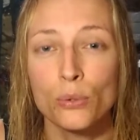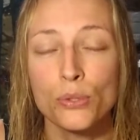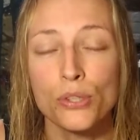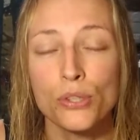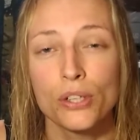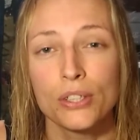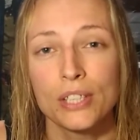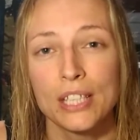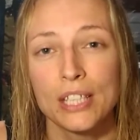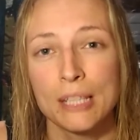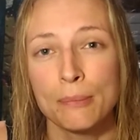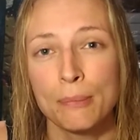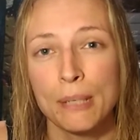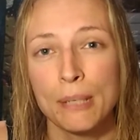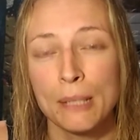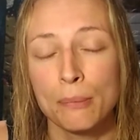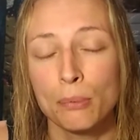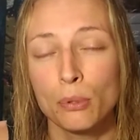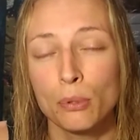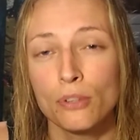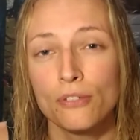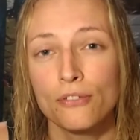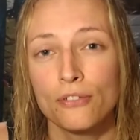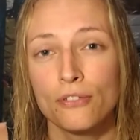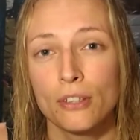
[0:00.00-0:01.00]
also need
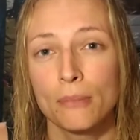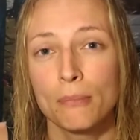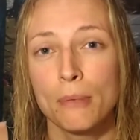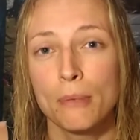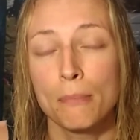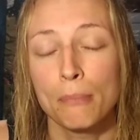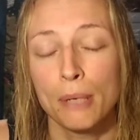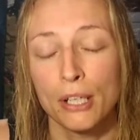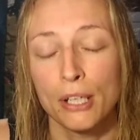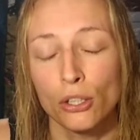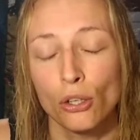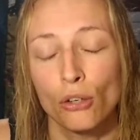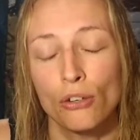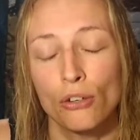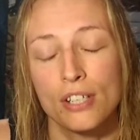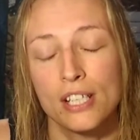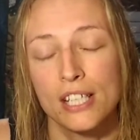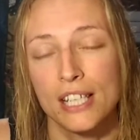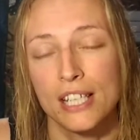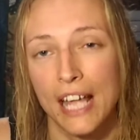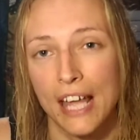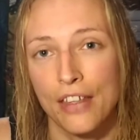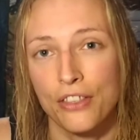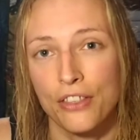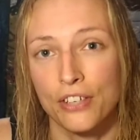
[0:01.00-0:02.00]
people from
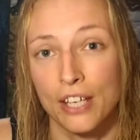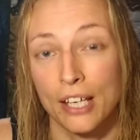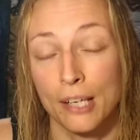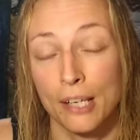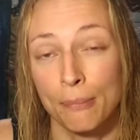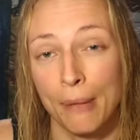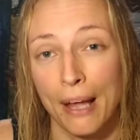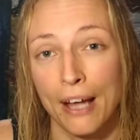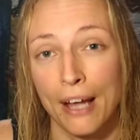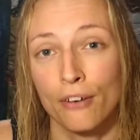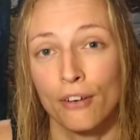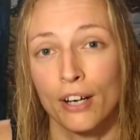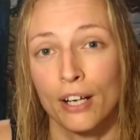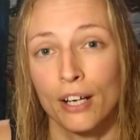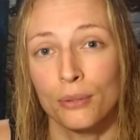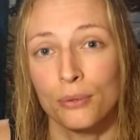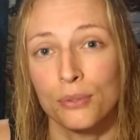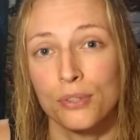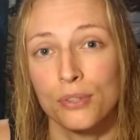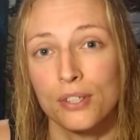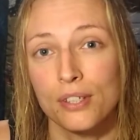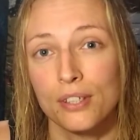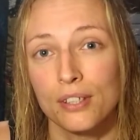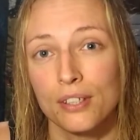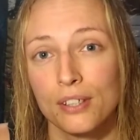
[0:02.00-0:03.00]
minority ethnic
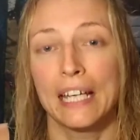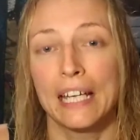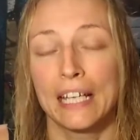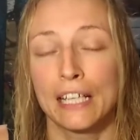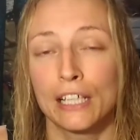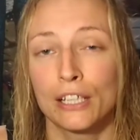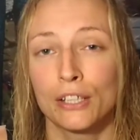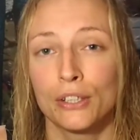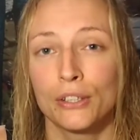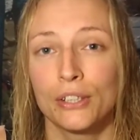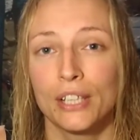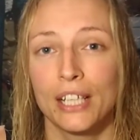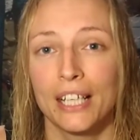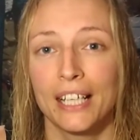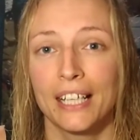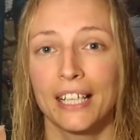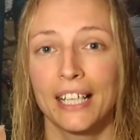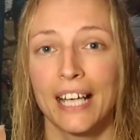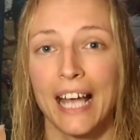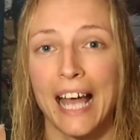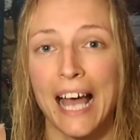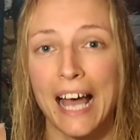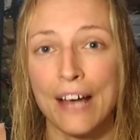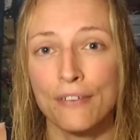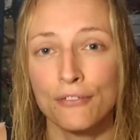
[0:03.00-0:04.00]
backgrounds,
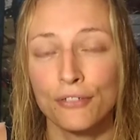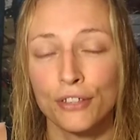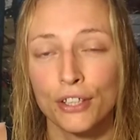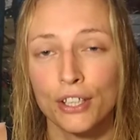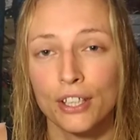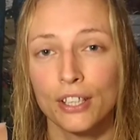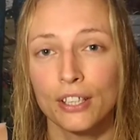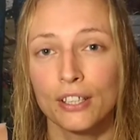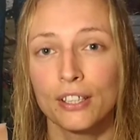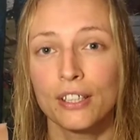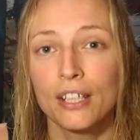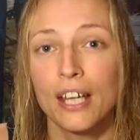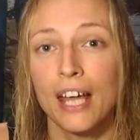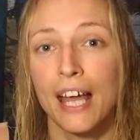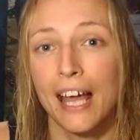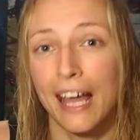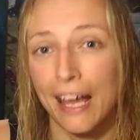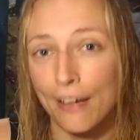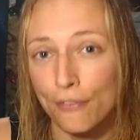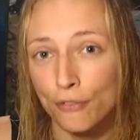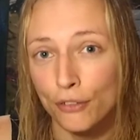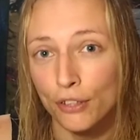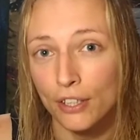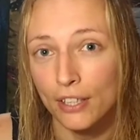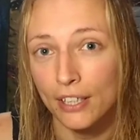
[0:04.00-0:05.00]
including African,
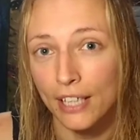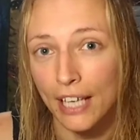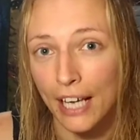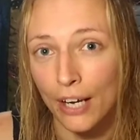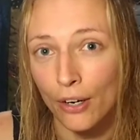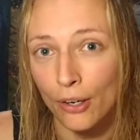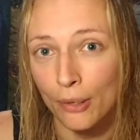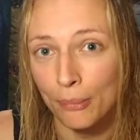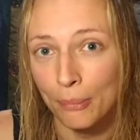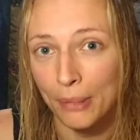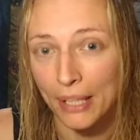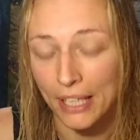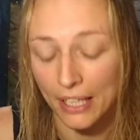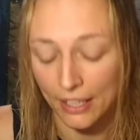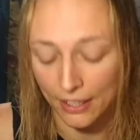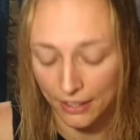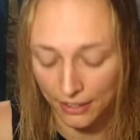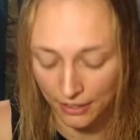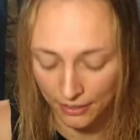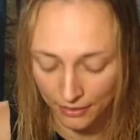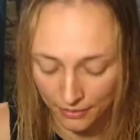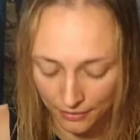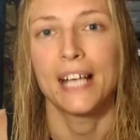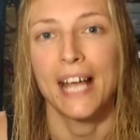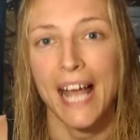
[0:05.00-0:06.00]
African
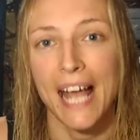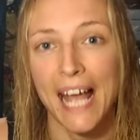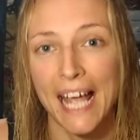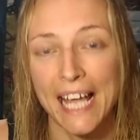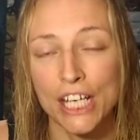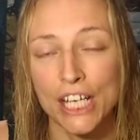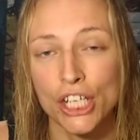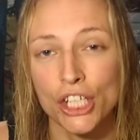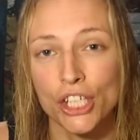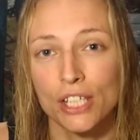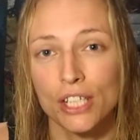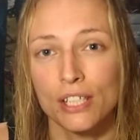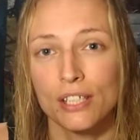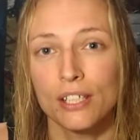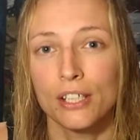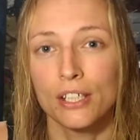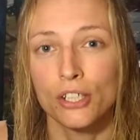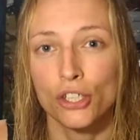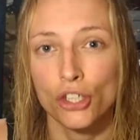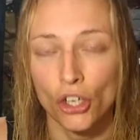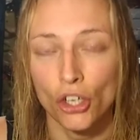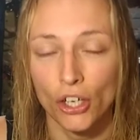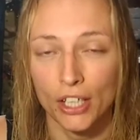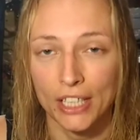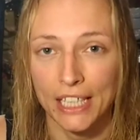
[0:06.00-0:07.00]
Caribbean, Asian,
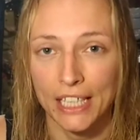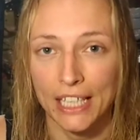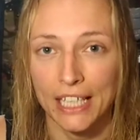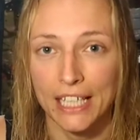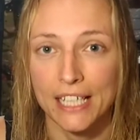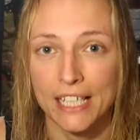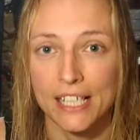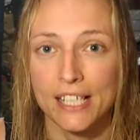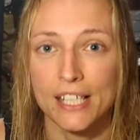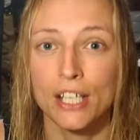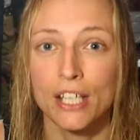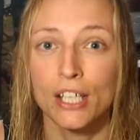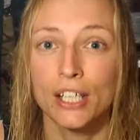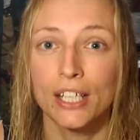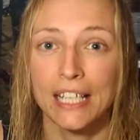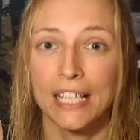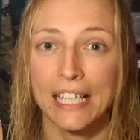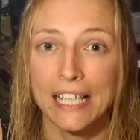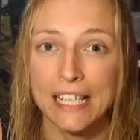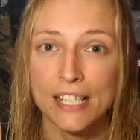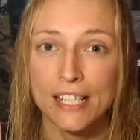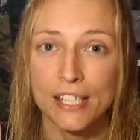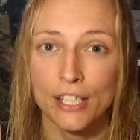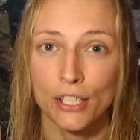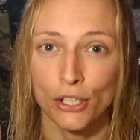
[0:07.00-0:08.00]
Chinese,
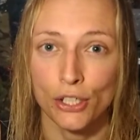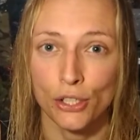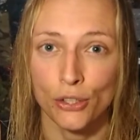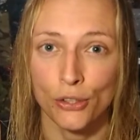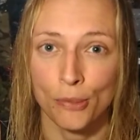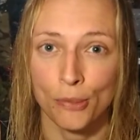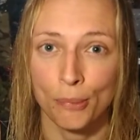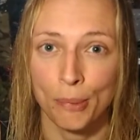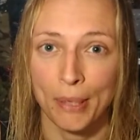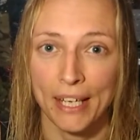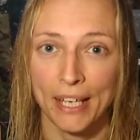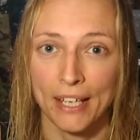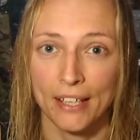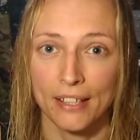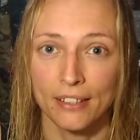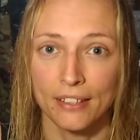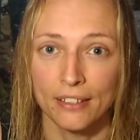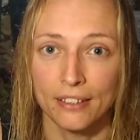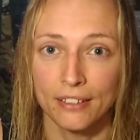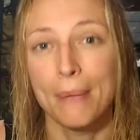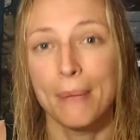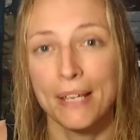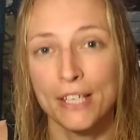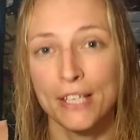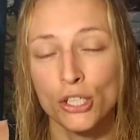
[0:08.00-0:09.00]
Eastern
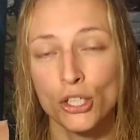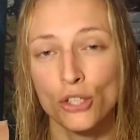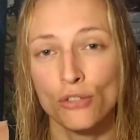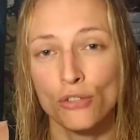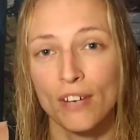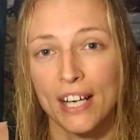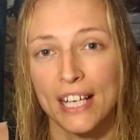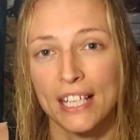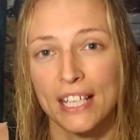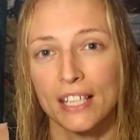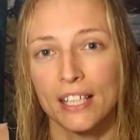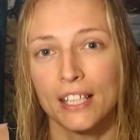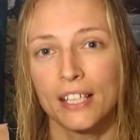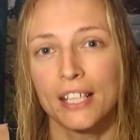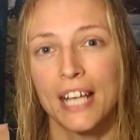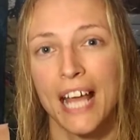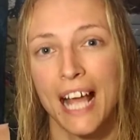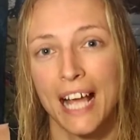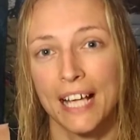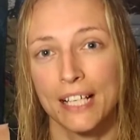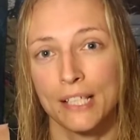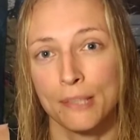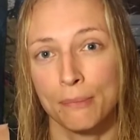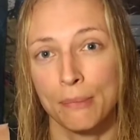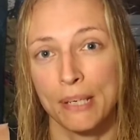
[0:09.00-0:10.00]
European, Mediterranean
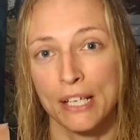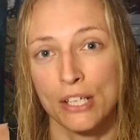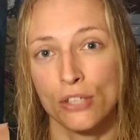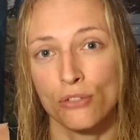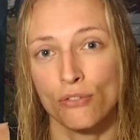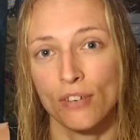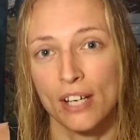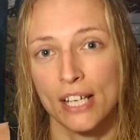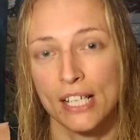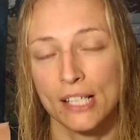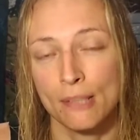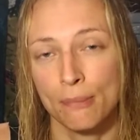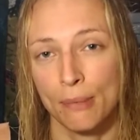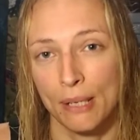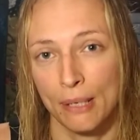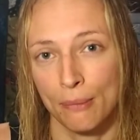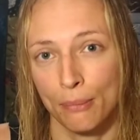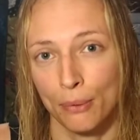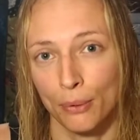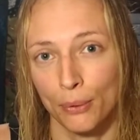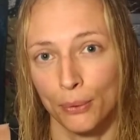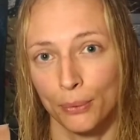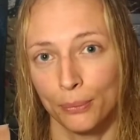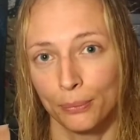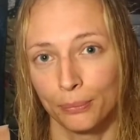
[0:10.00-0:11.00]
and mixed-race
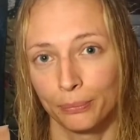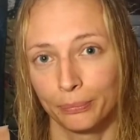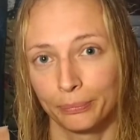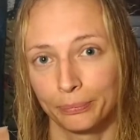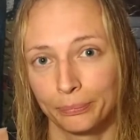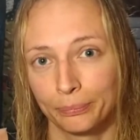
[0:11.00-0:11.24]
people.